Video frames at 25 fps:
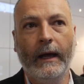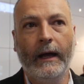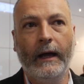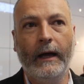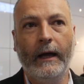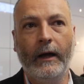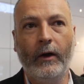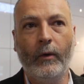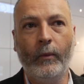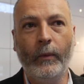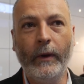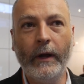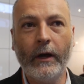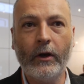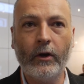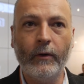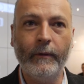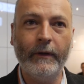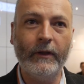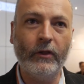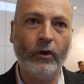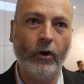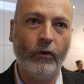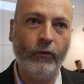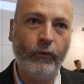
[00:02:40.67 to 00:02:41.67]
Uh, we are
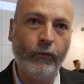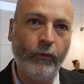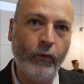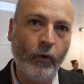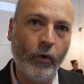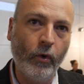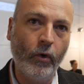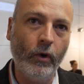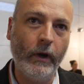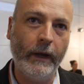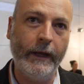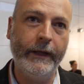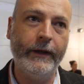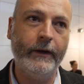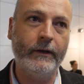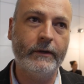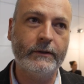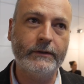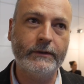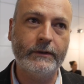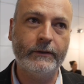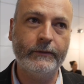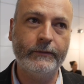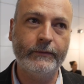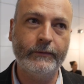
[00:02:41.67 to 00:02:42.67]
coming the full
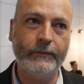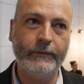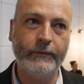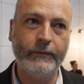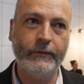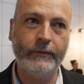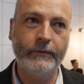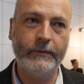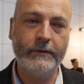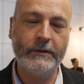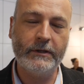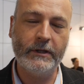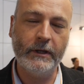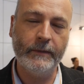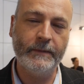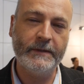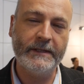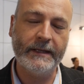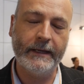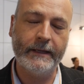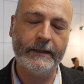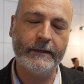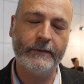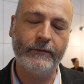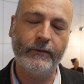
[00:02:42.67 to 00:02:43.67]
layers of
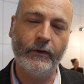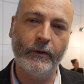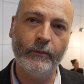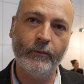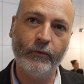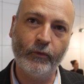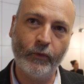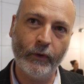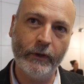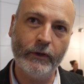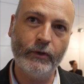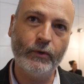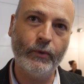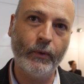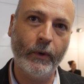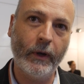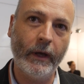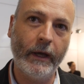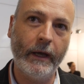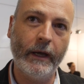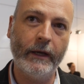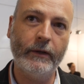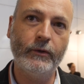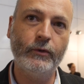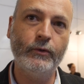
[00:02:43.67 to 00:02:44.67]
chipsets from free to
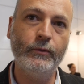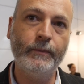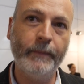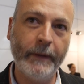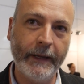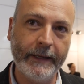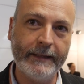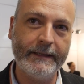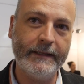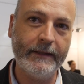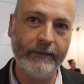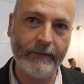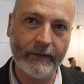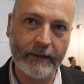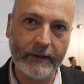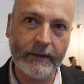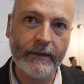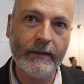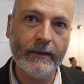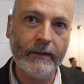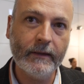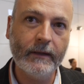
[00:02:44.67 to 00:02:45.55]
air to pay TV